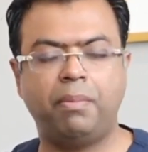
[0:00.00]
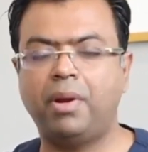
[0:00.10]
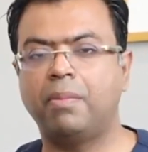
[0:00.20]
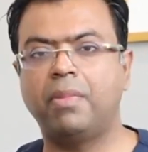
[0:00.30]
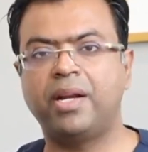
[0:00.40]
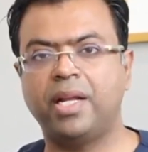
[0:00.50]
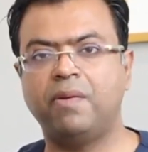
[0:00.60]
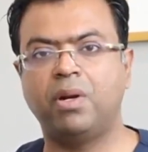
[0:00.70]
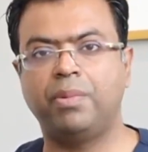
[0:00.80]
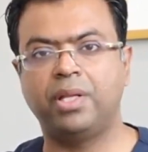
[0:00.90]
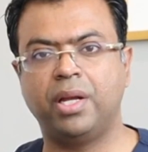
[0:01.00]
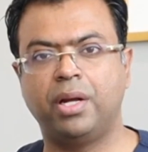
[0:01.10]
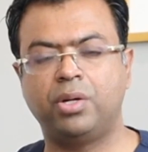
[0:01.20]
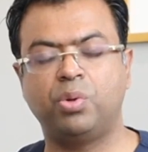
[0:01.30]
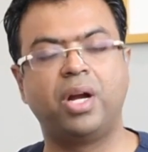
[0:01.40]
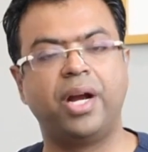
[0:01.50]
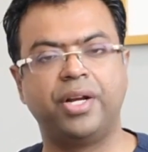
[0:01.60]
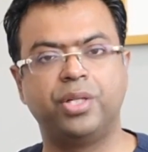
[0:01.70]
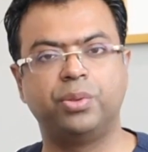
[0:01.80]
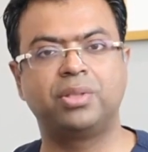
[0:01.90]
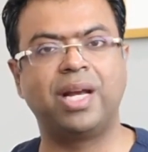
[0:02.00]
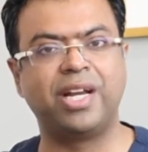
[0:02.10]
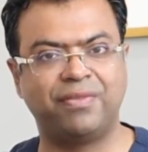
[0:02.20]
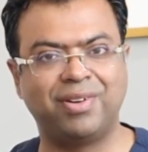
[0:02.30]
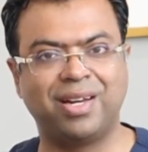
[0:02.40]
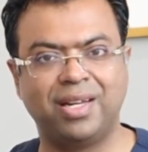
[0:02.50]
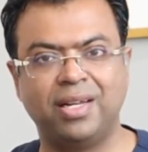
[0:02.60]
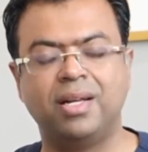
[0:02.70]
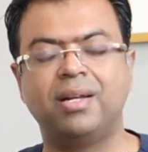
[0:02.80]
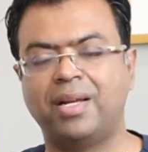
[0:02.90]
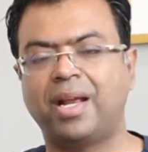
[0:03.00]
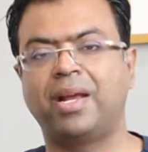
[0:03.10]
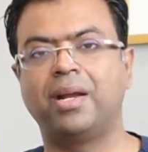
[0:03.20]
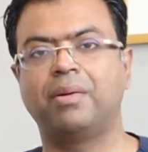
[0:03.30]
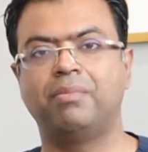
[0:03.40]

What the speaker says: Me and my team will be there to guide you scientifically. Take care.